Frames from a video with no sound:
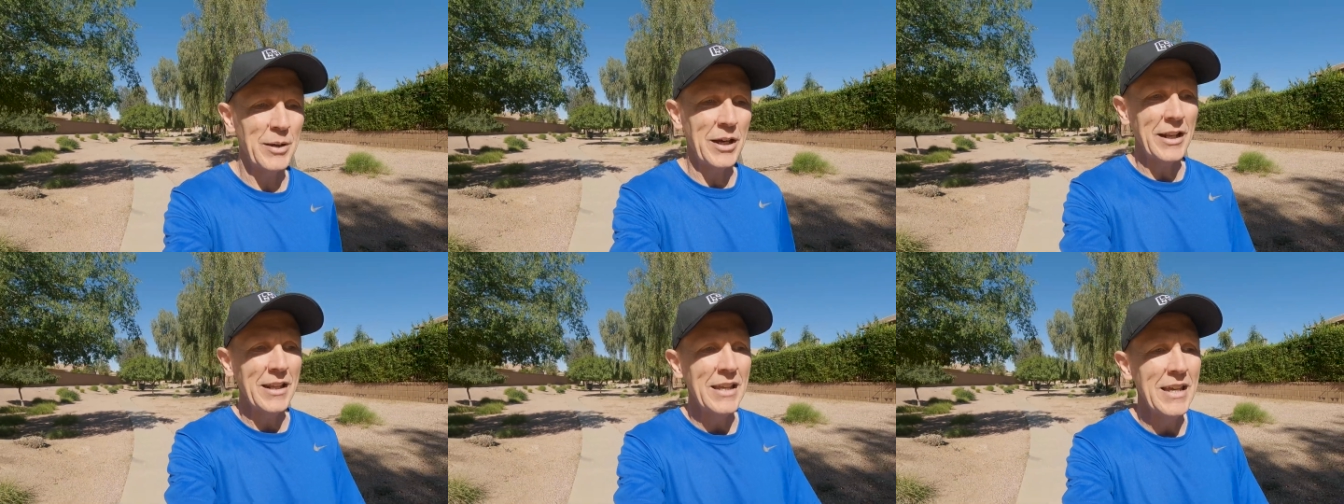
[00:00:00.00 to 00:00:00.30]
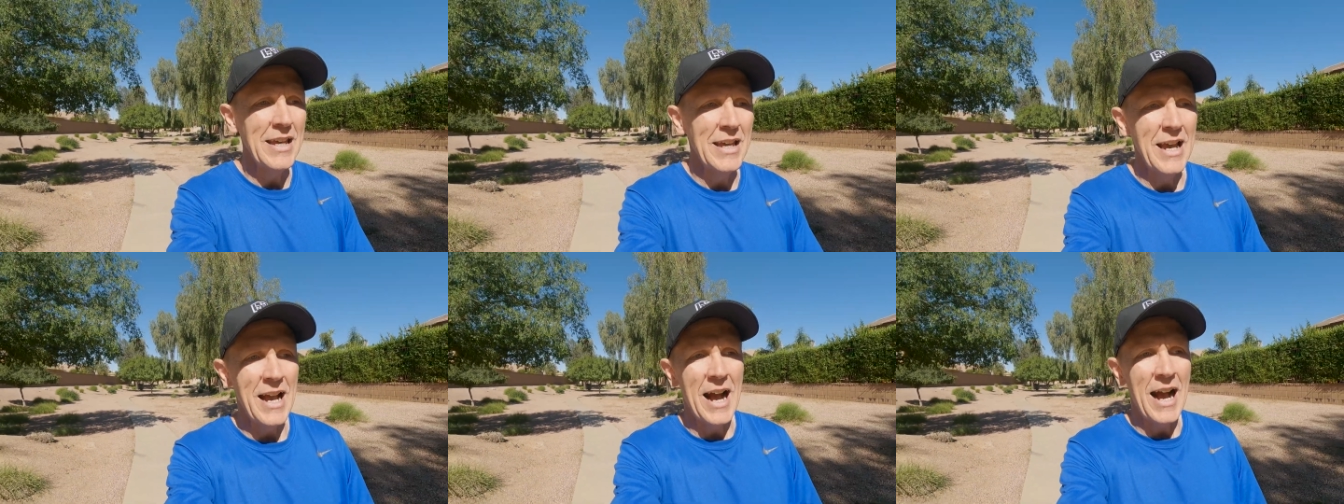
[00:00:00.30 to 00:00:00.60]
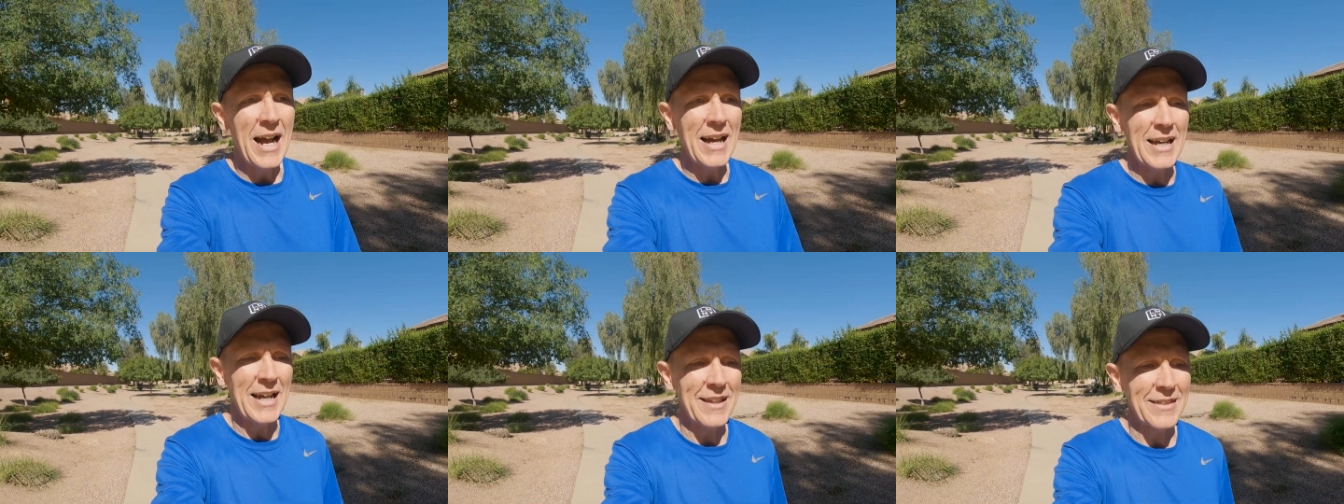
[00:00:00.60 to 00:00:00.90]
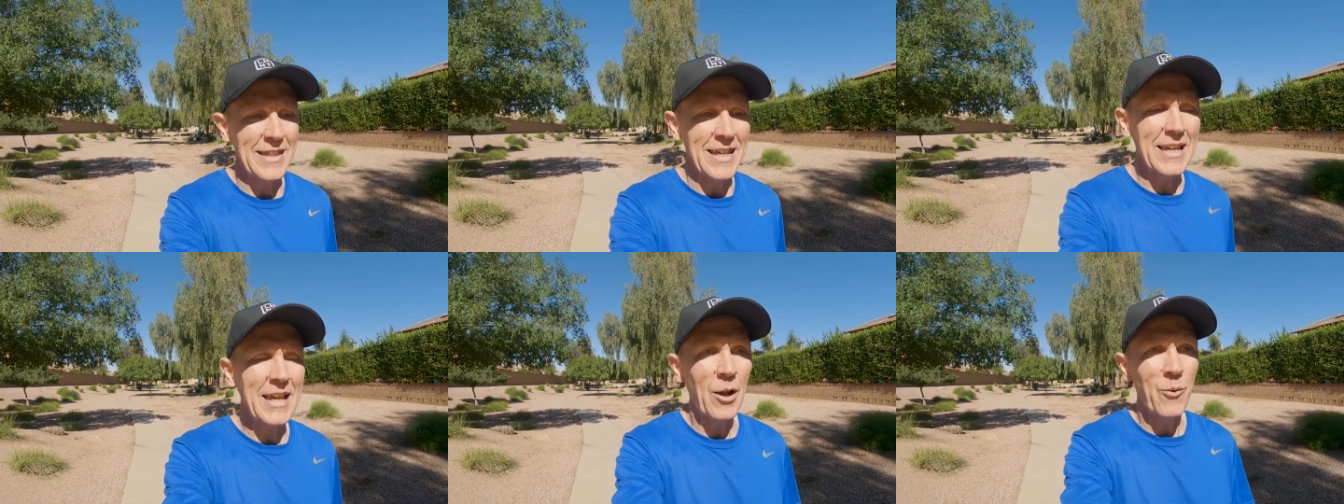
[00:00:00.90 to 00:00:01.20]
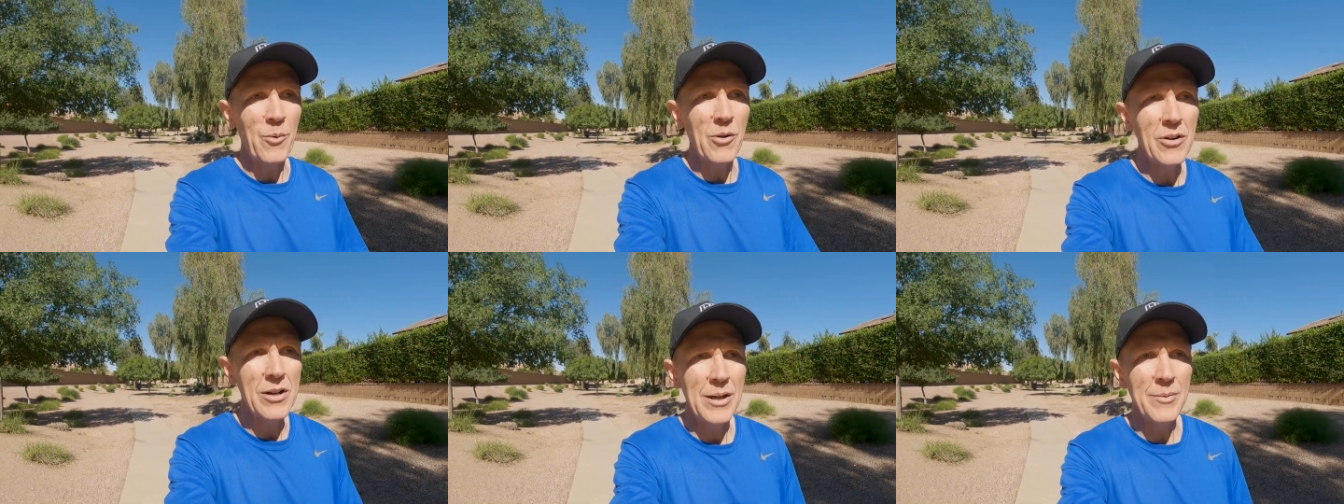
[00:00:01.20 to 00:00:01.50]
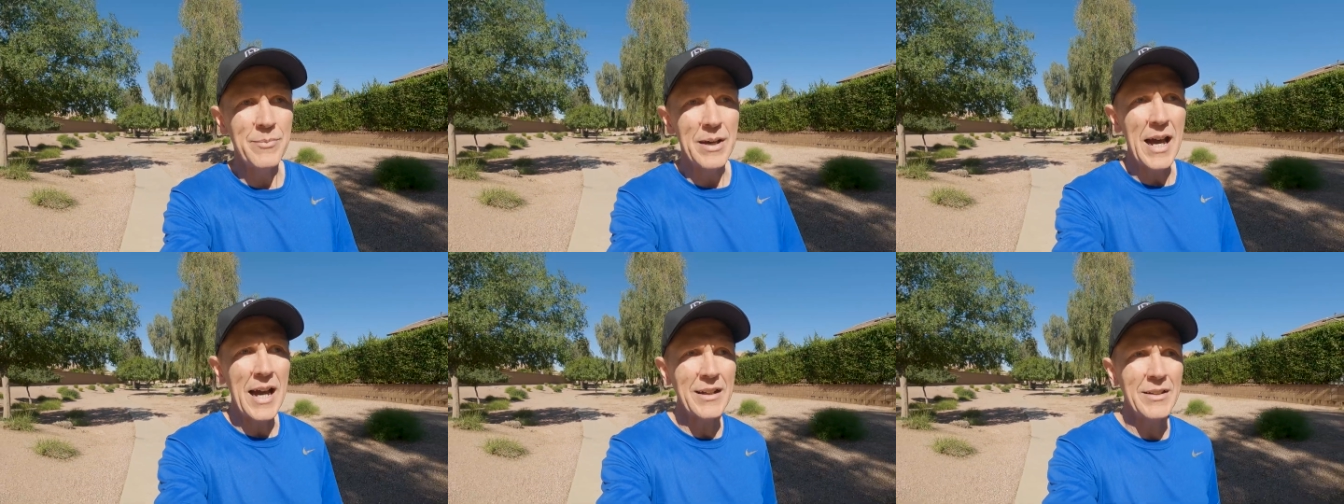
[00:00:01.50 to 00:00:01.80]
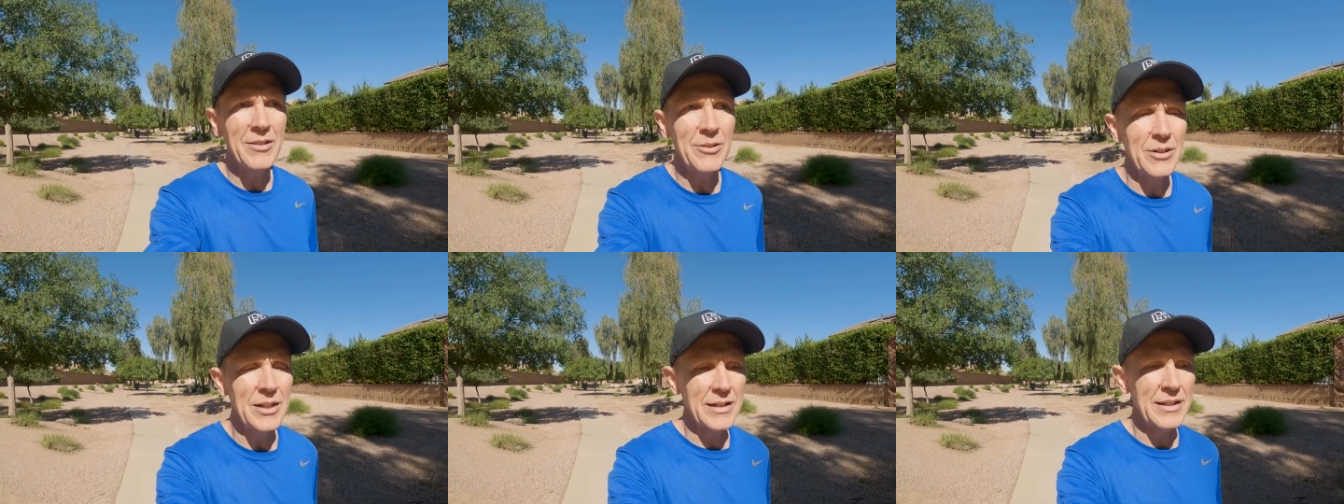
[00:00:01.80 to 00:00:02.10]
But I, I think I will come
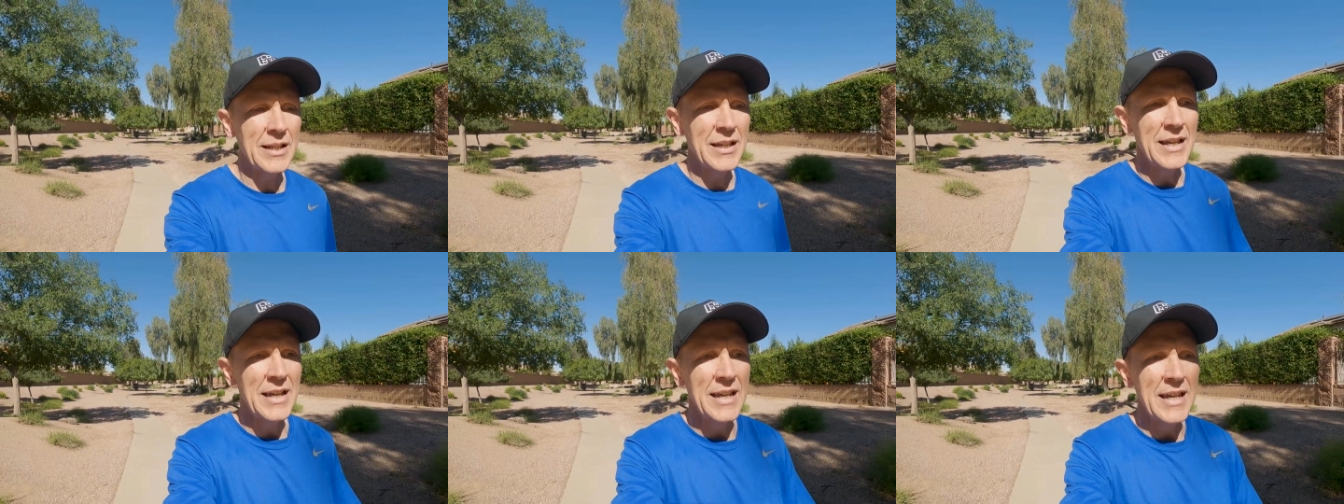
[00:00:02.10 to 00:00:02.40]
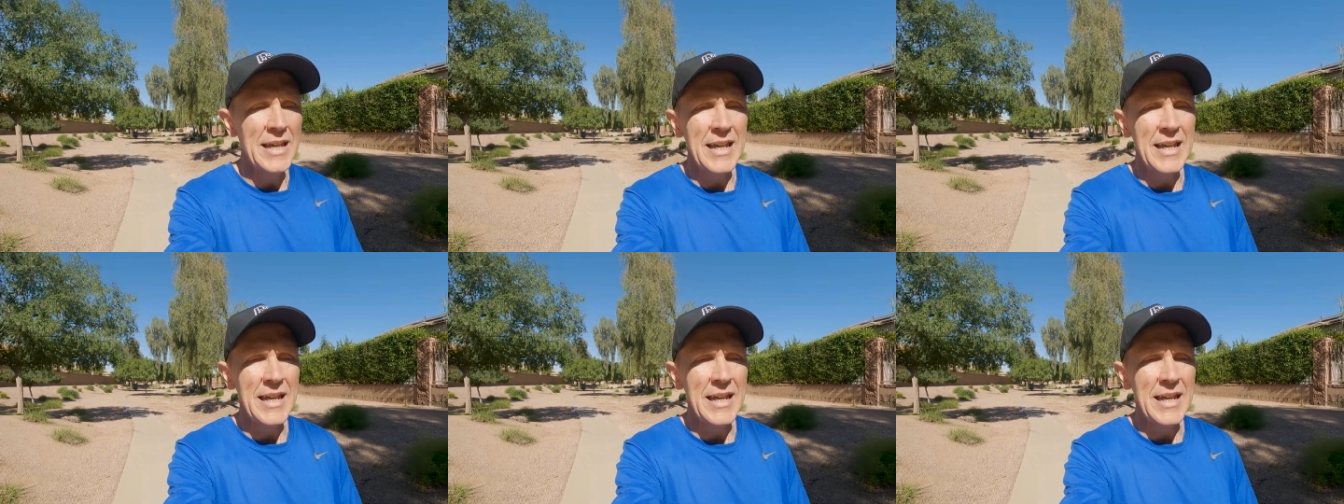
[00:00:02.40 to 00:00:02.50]
back to it